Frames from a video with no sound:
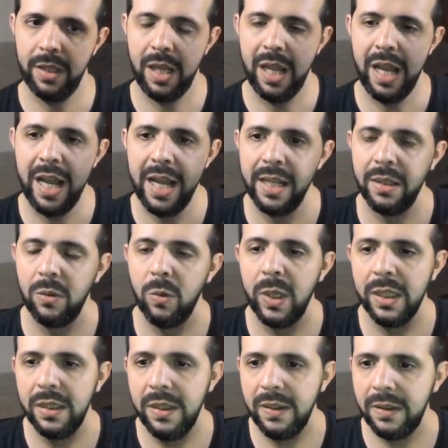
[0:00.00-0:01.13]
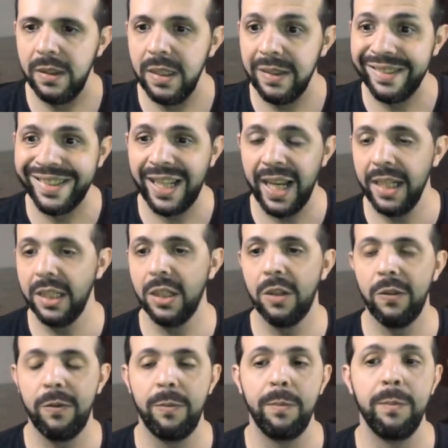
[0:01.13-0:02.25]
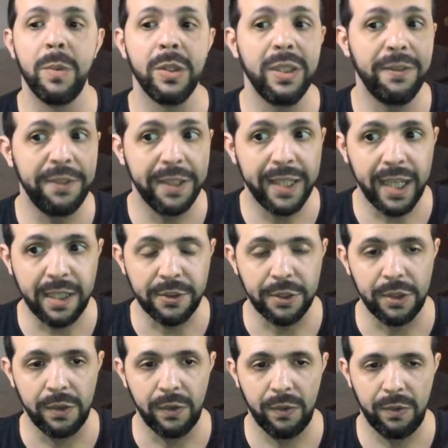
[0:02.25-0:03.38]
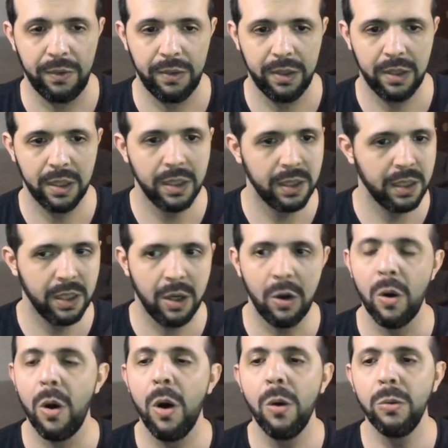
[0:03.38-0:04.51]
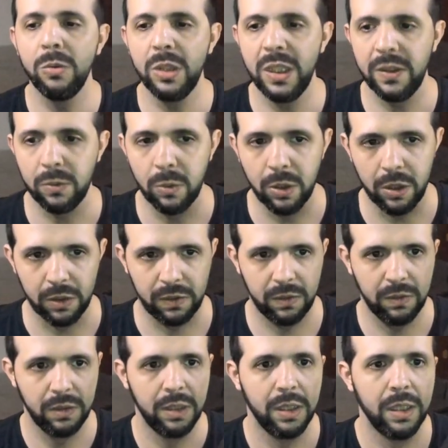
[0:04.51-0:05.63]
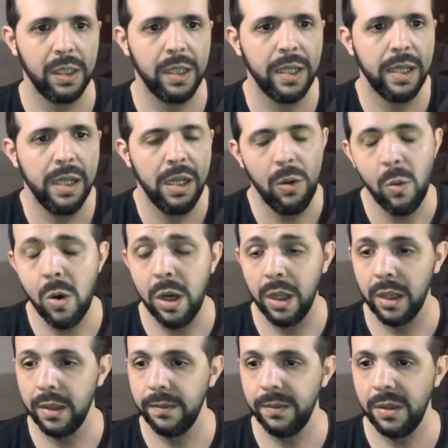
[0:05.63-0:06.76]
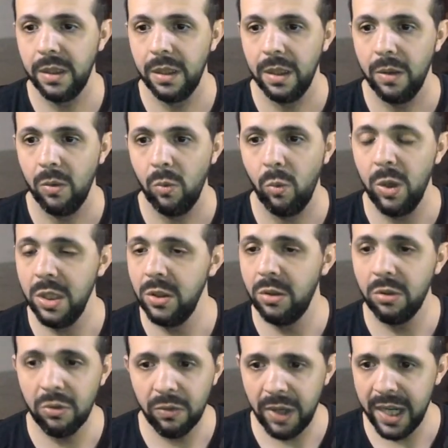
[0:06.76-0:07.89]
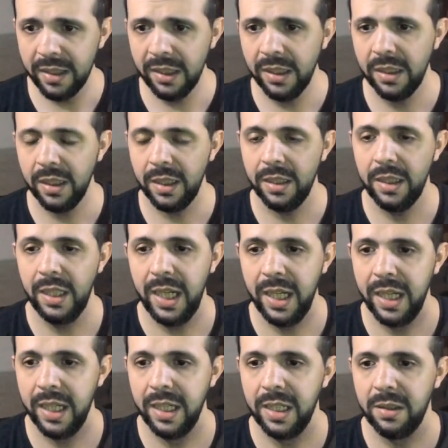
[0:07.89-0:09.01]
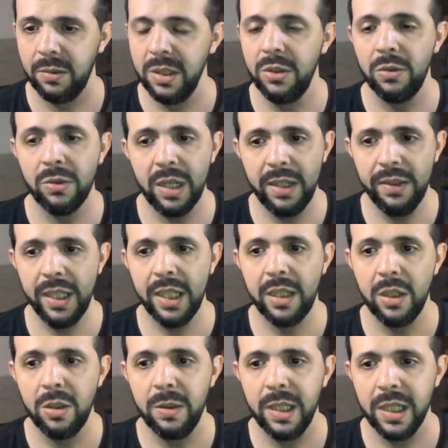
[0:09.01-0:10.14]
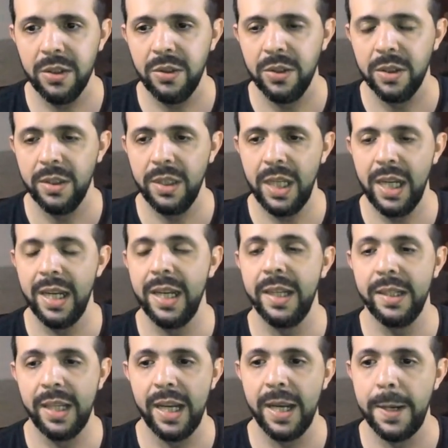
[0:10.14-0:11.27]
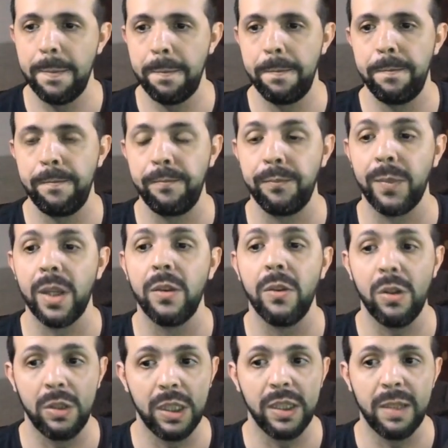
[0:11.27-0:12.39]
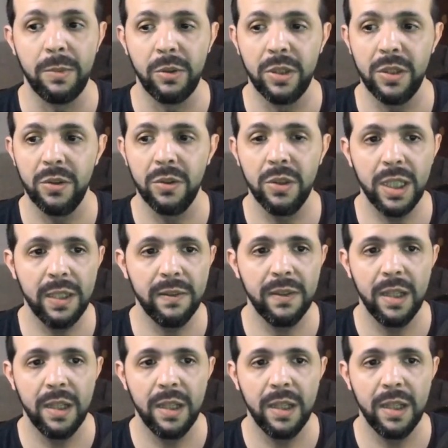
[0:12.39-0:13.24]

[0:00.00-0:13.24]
And what is this kind of modifications, on how this works? Well, when you run the coverage, the mutation test,